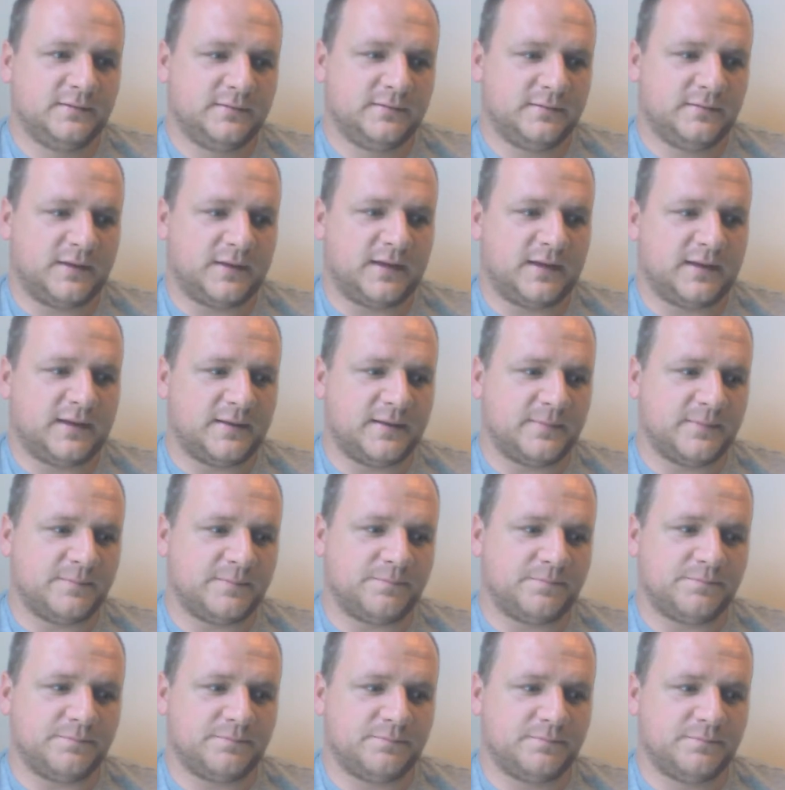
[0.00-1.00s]

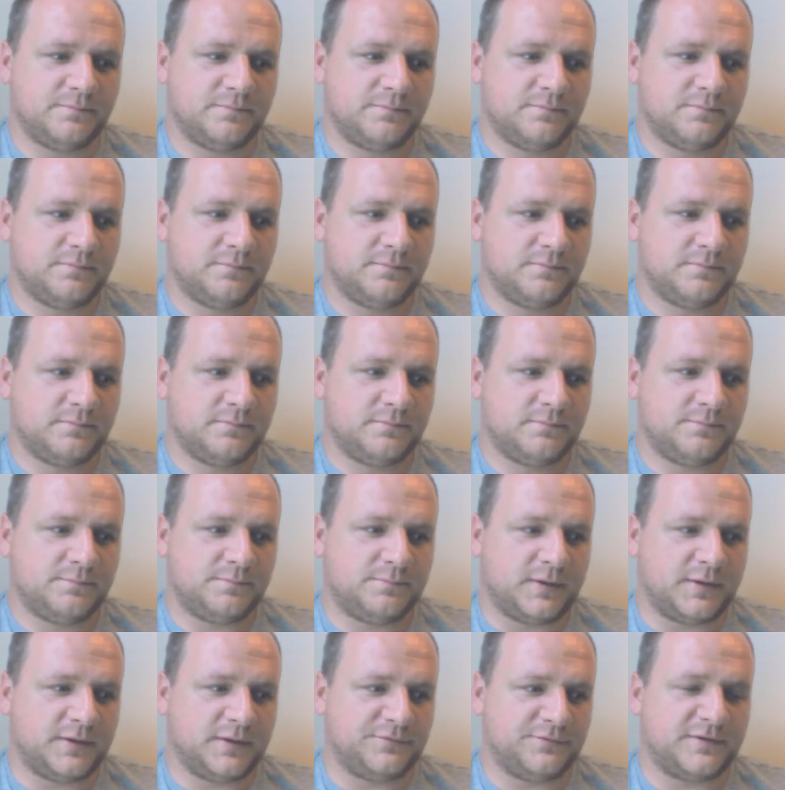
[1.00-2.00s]

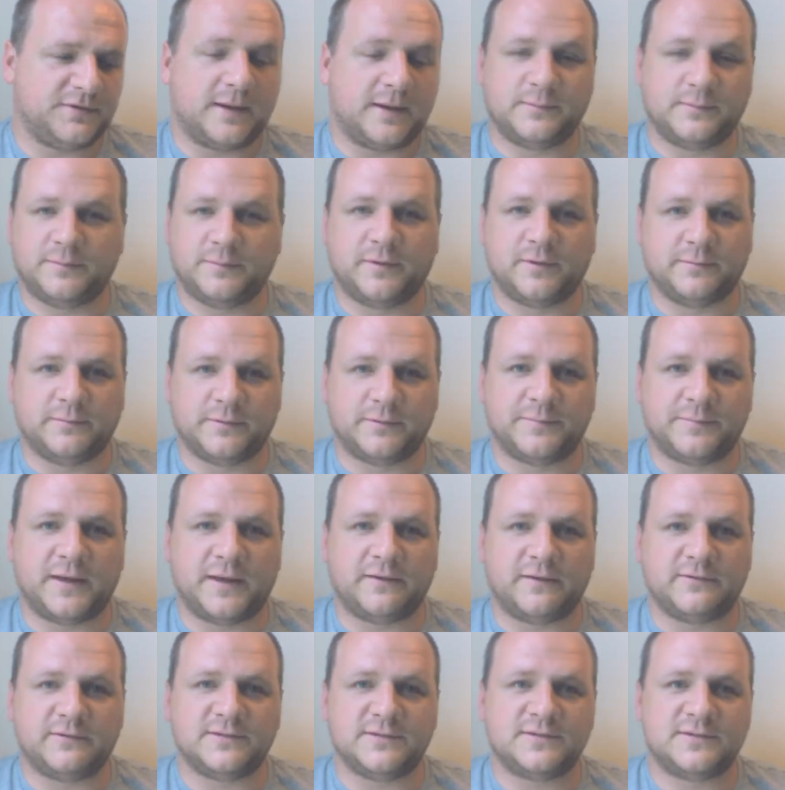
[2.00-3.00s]
family, by my
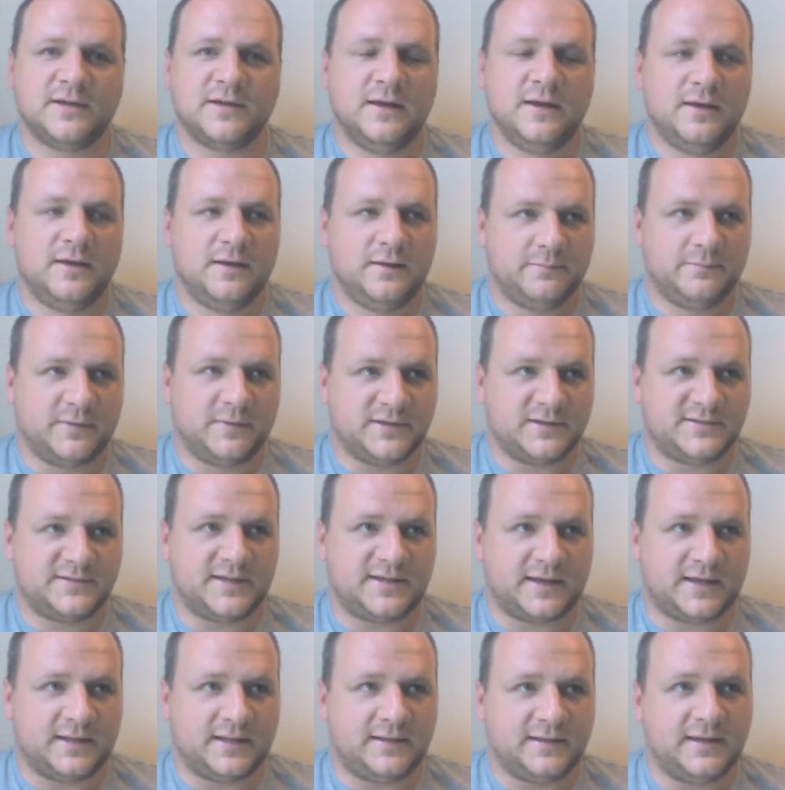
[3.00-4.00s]
parents. My
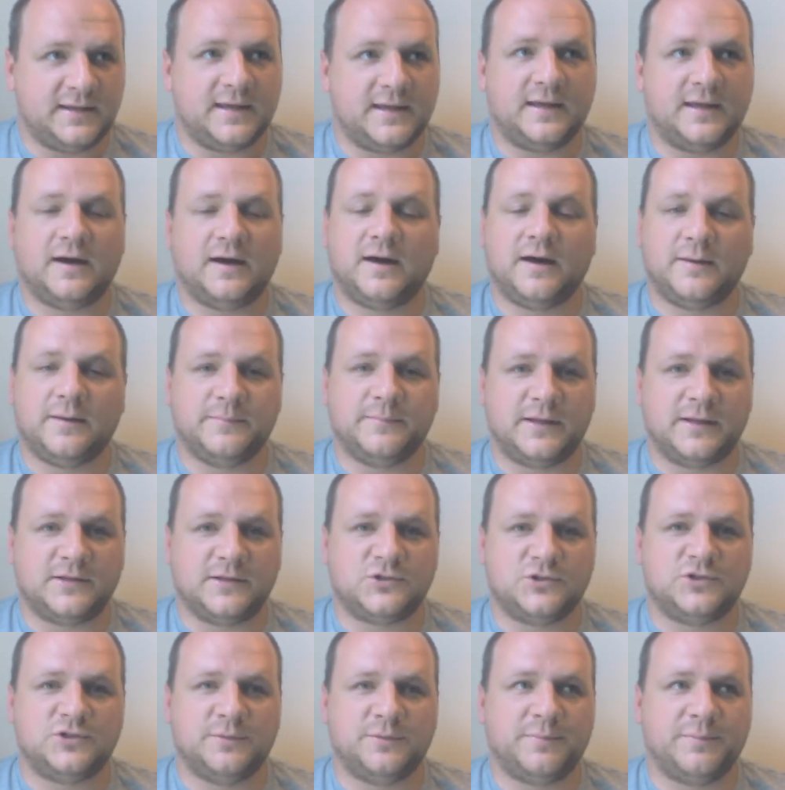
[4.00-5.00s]
second year, I
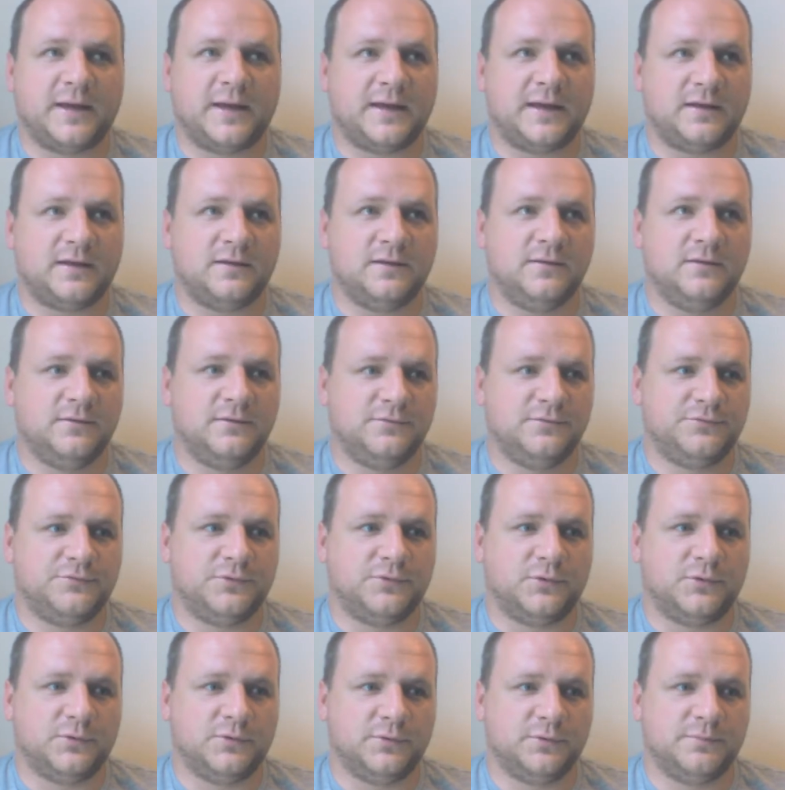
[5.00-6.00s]
managed to pay
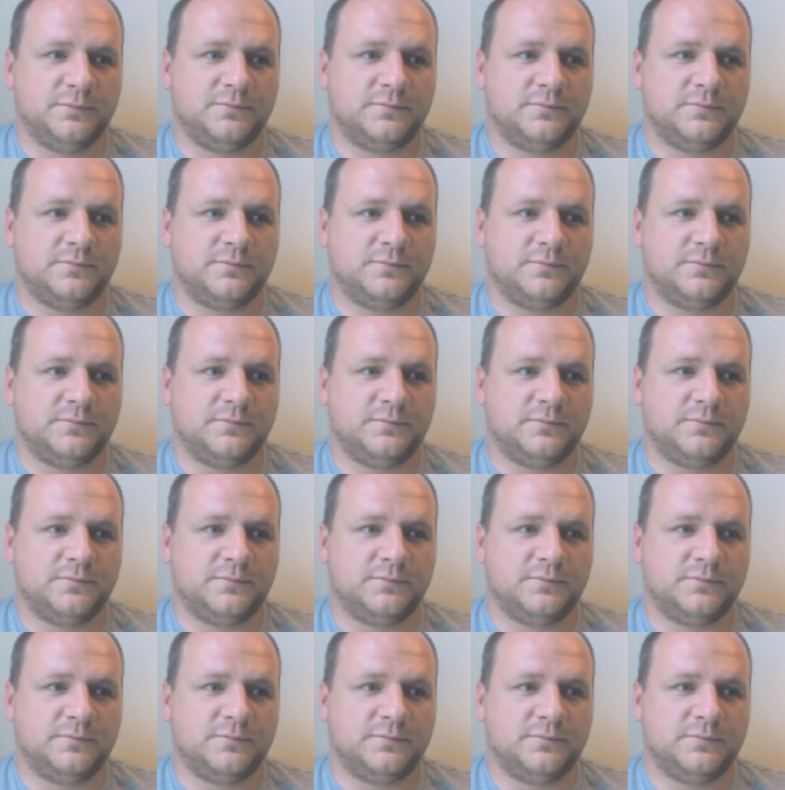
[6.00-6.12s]
for